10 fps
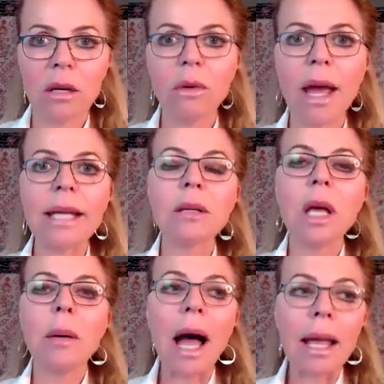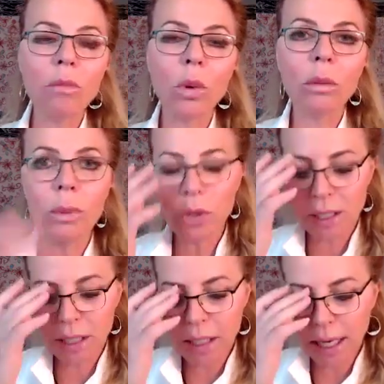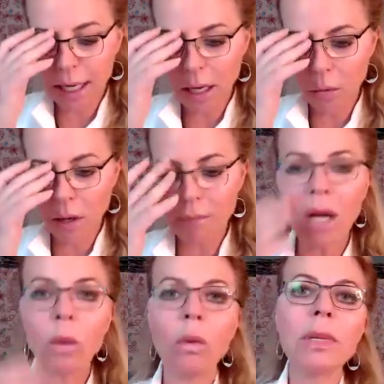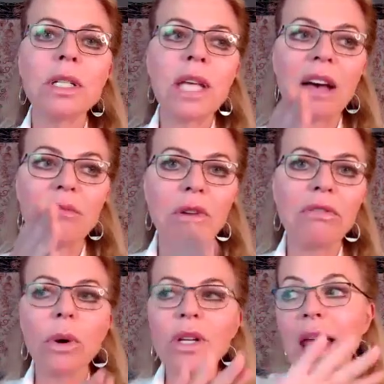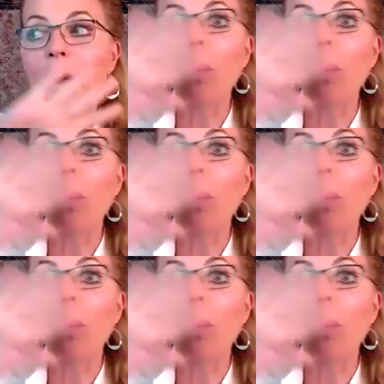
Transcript: right? I'm more boutique and I want my women to have befores and